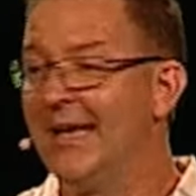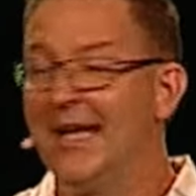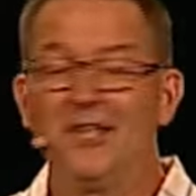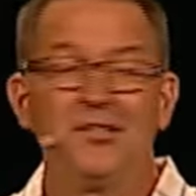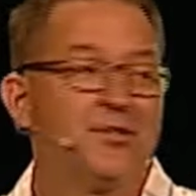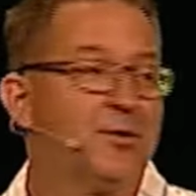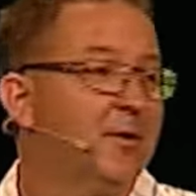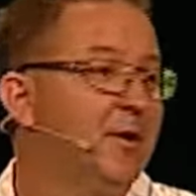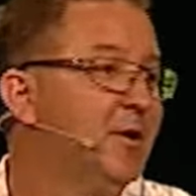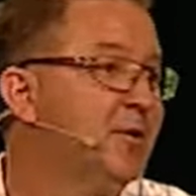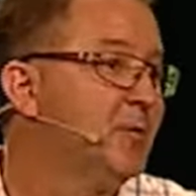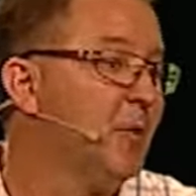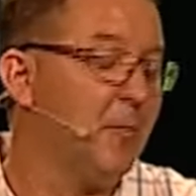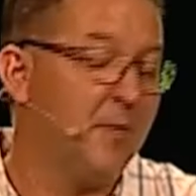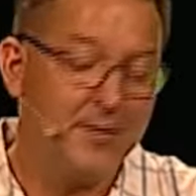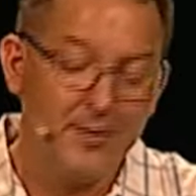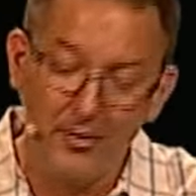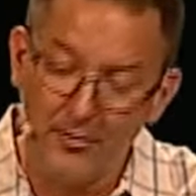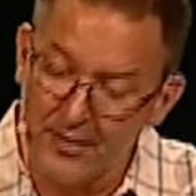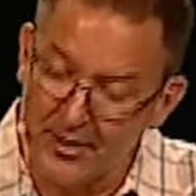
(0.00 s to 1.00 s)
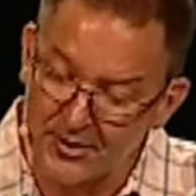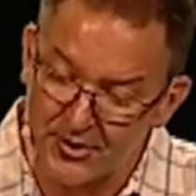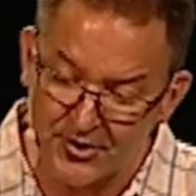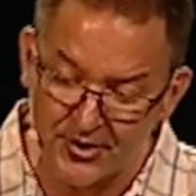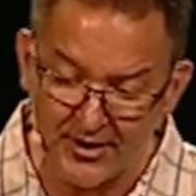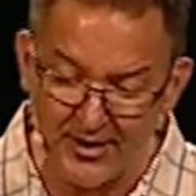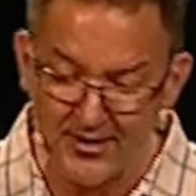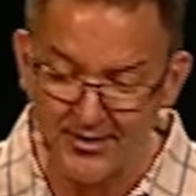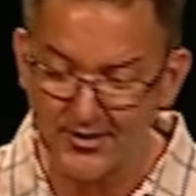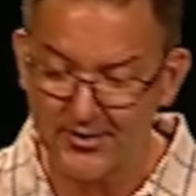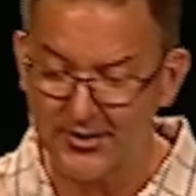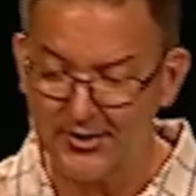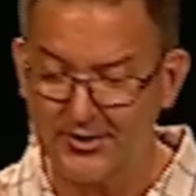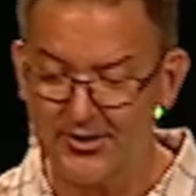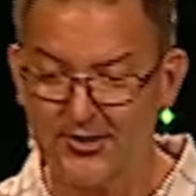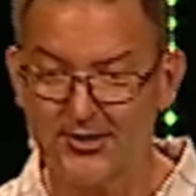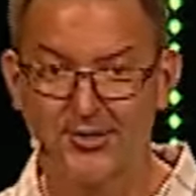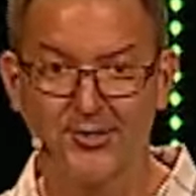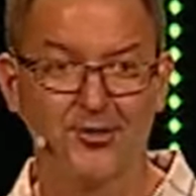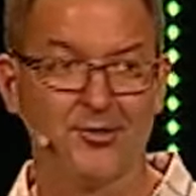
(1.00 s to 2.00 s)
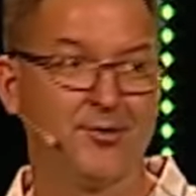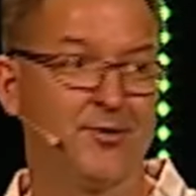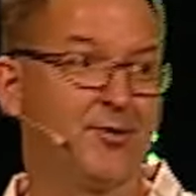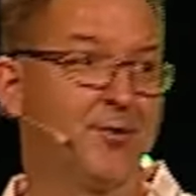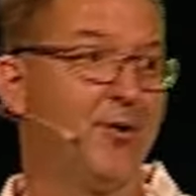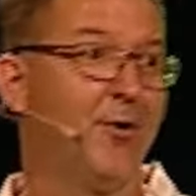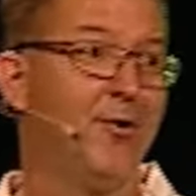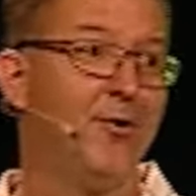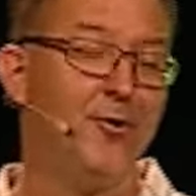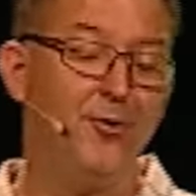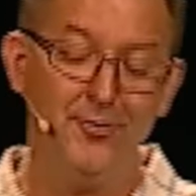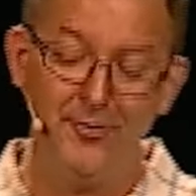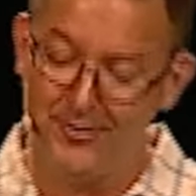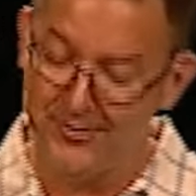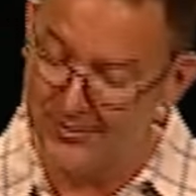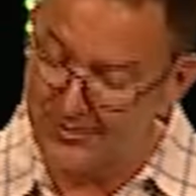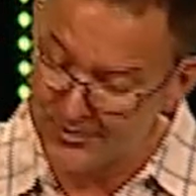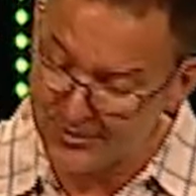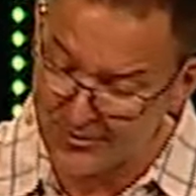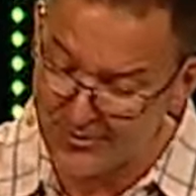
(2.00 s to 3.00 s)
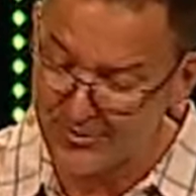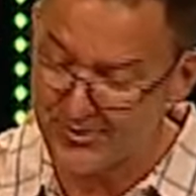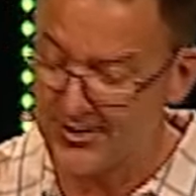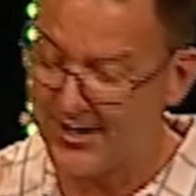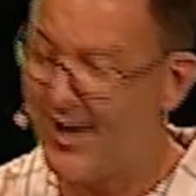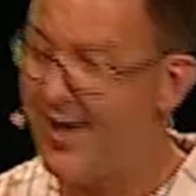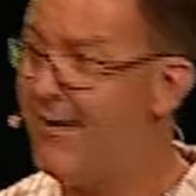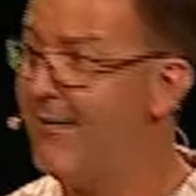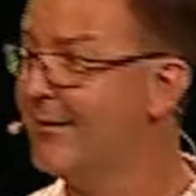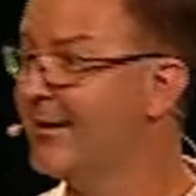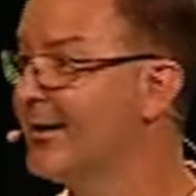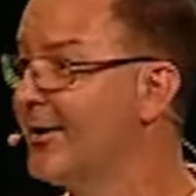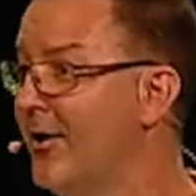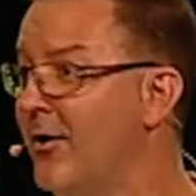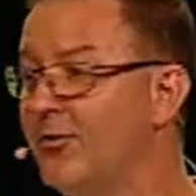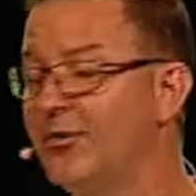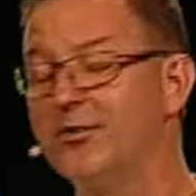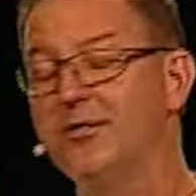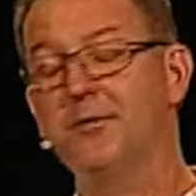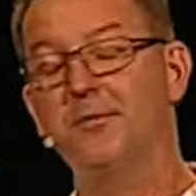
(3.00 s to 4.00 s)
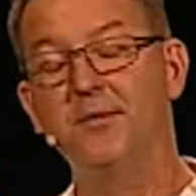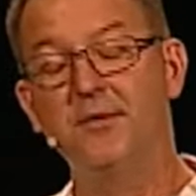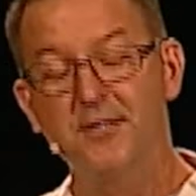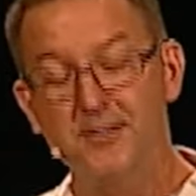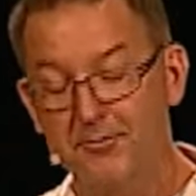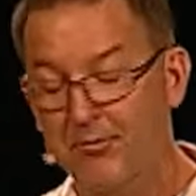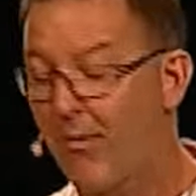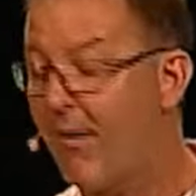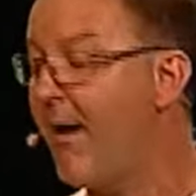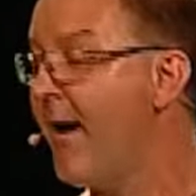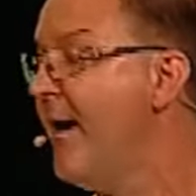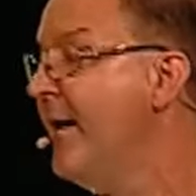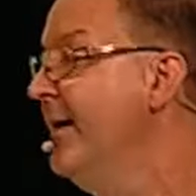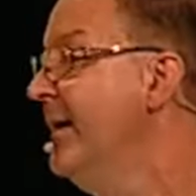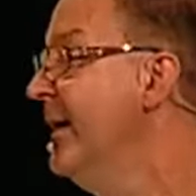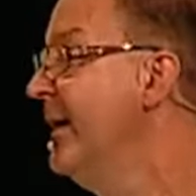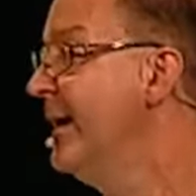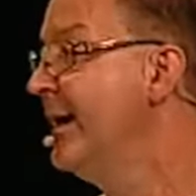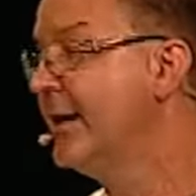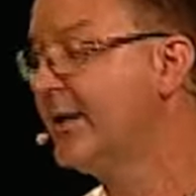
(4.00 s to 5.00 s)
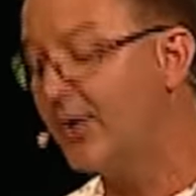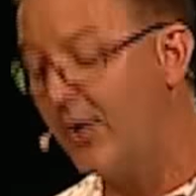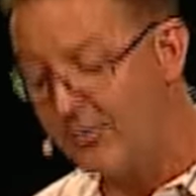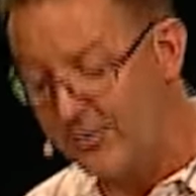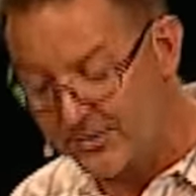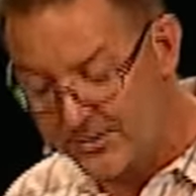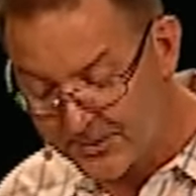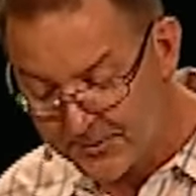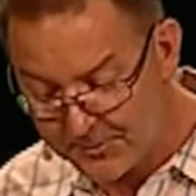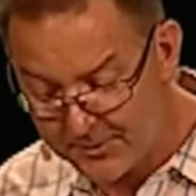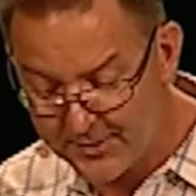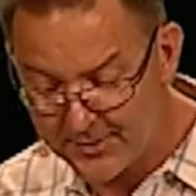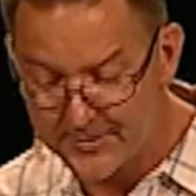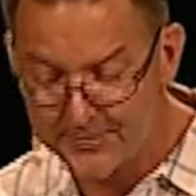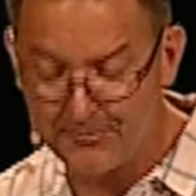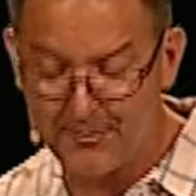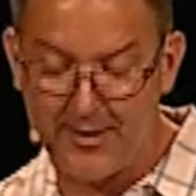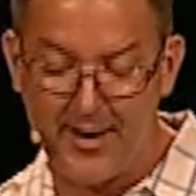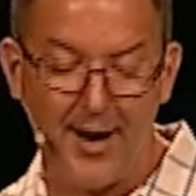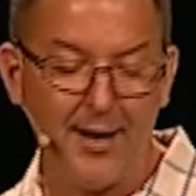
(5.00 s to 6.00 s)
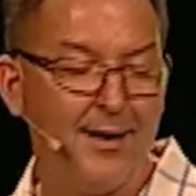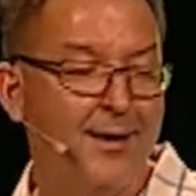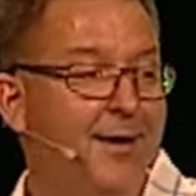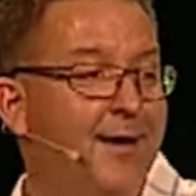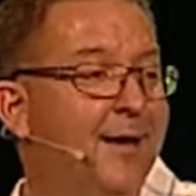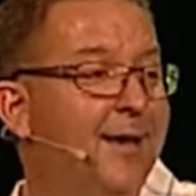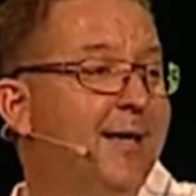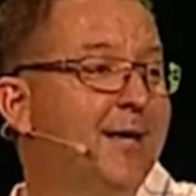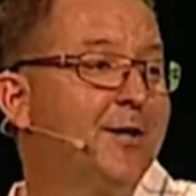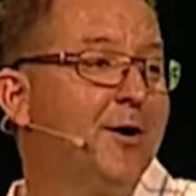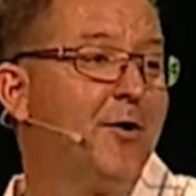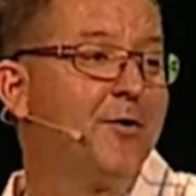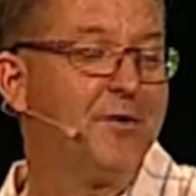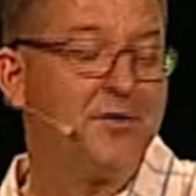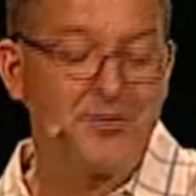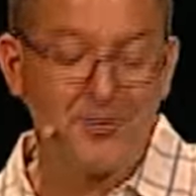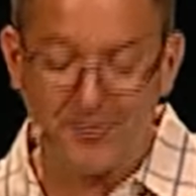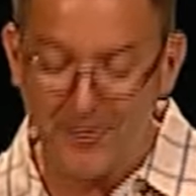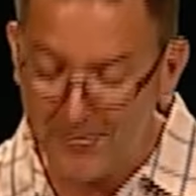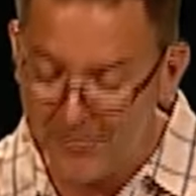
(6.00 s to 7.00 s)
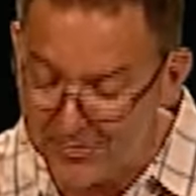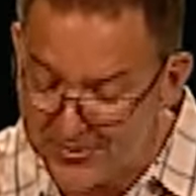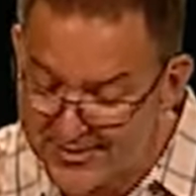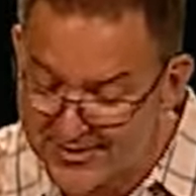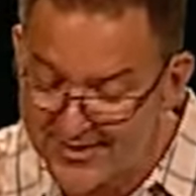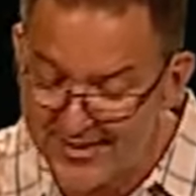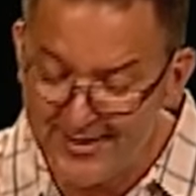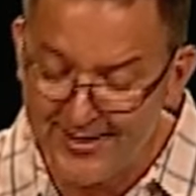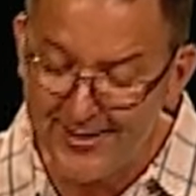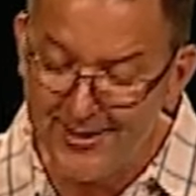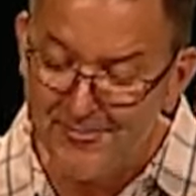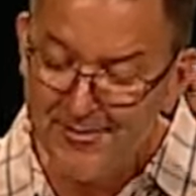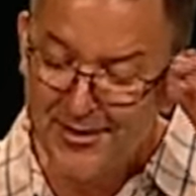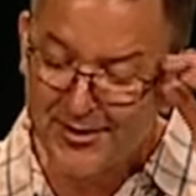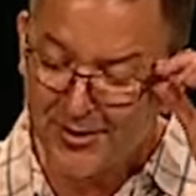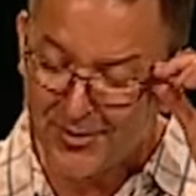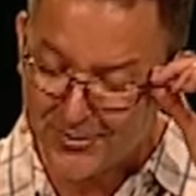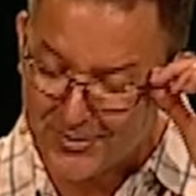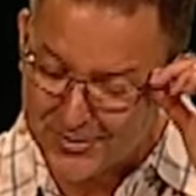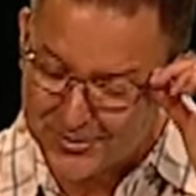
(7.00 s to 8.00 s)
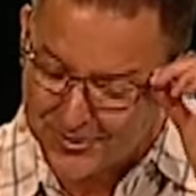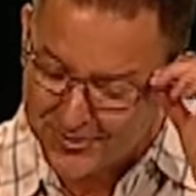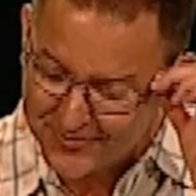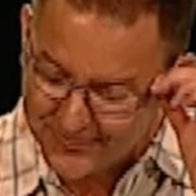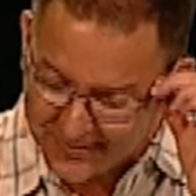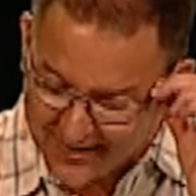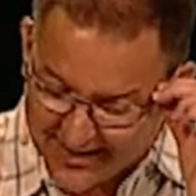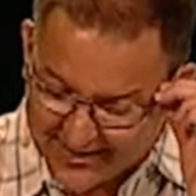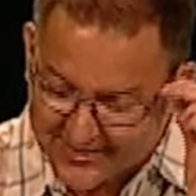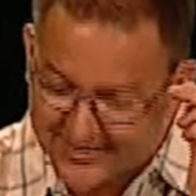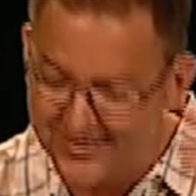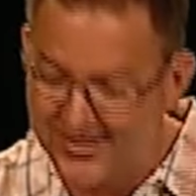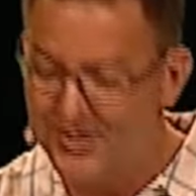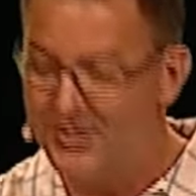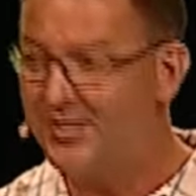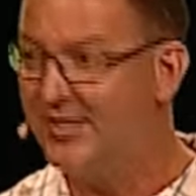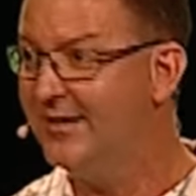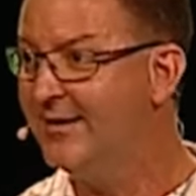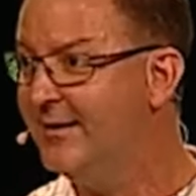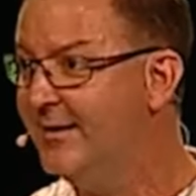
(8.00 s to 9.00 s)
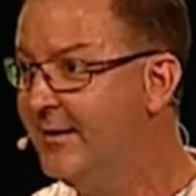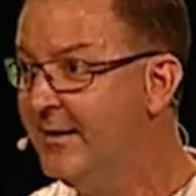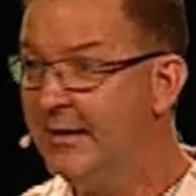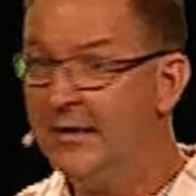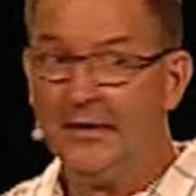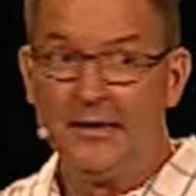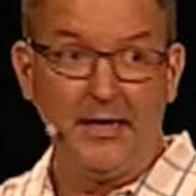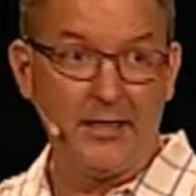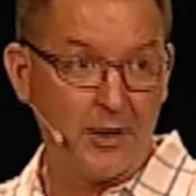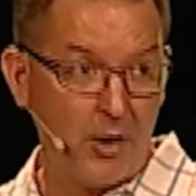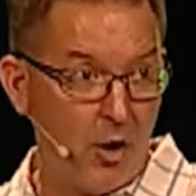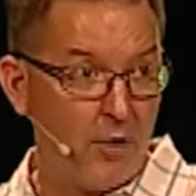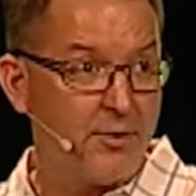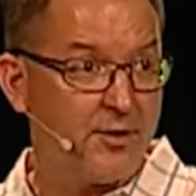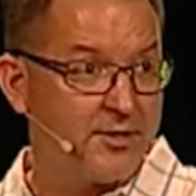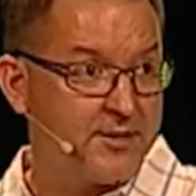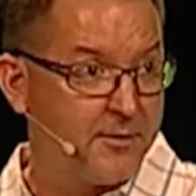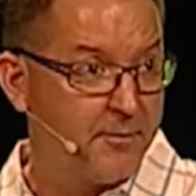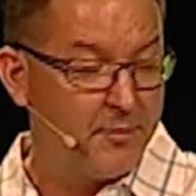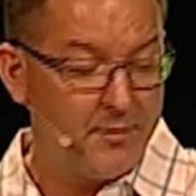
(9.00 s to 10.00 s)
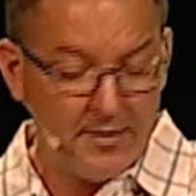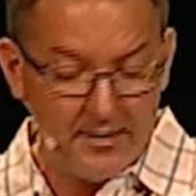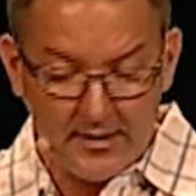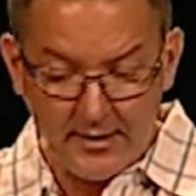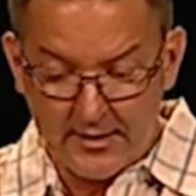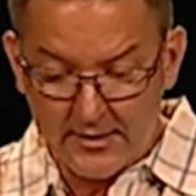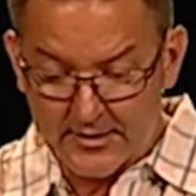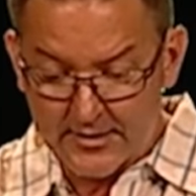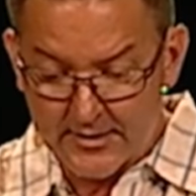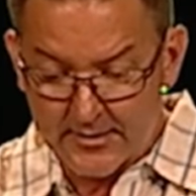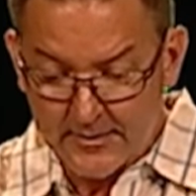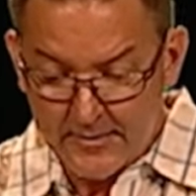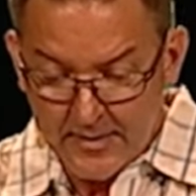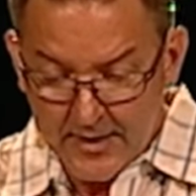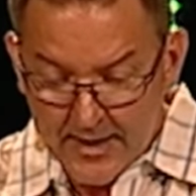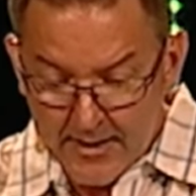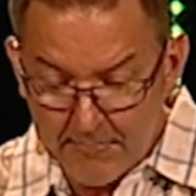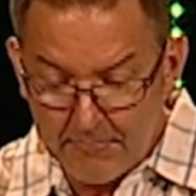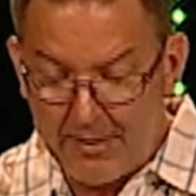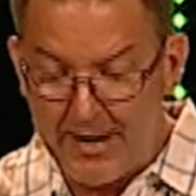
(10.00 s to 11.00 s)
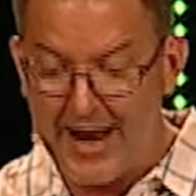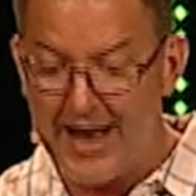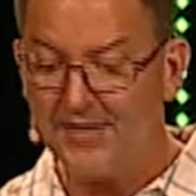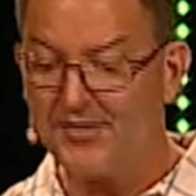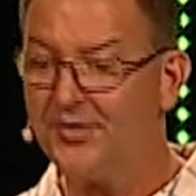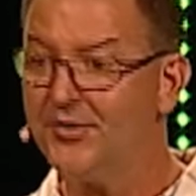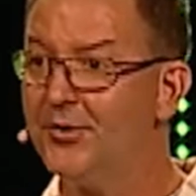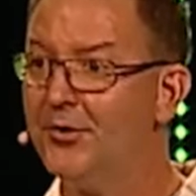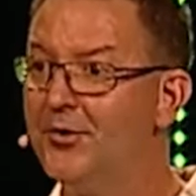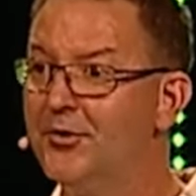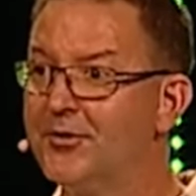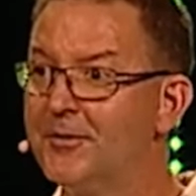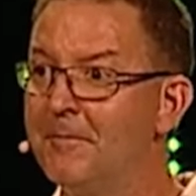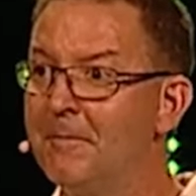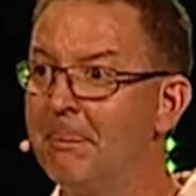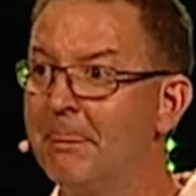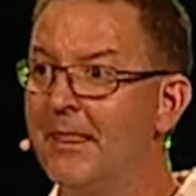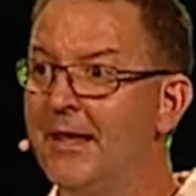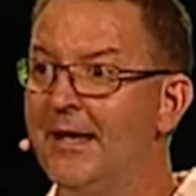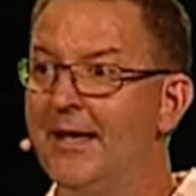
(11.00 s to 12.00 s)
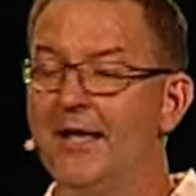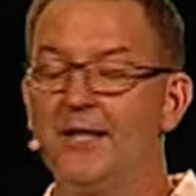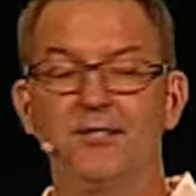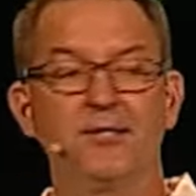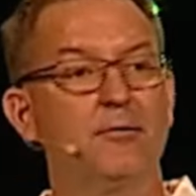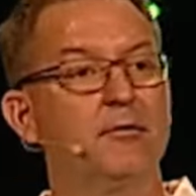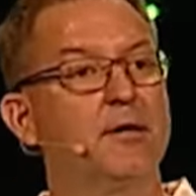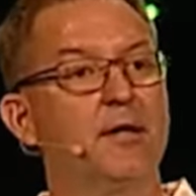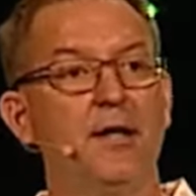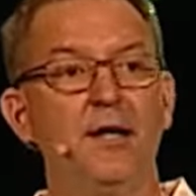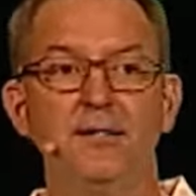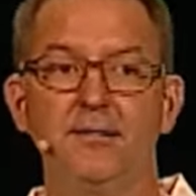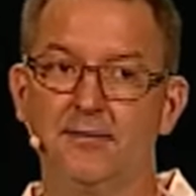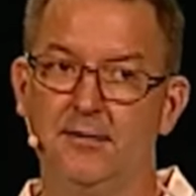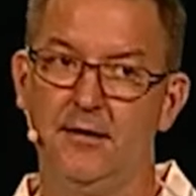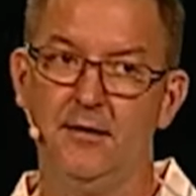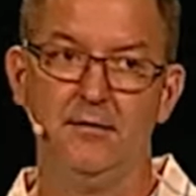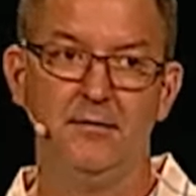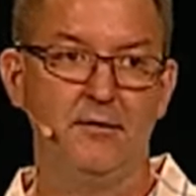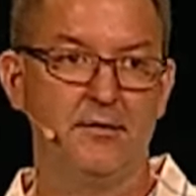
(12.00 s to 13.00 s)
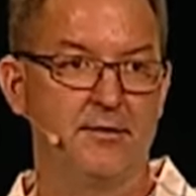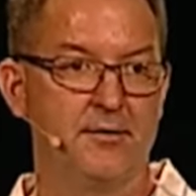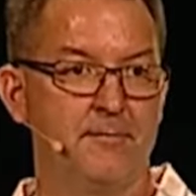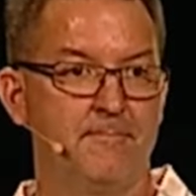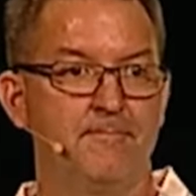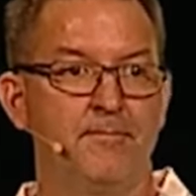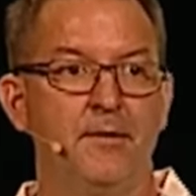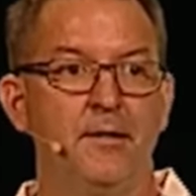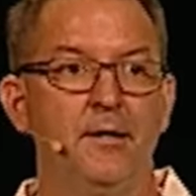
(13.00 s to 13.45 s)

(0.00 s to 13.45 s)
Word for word: And so here's what we know like Jesus called the church out. He called us to be his bride. He called us to be his body. He called us to represent him. He called us to advance his agenda. He called us to be his ambassadors. And so, can I say this?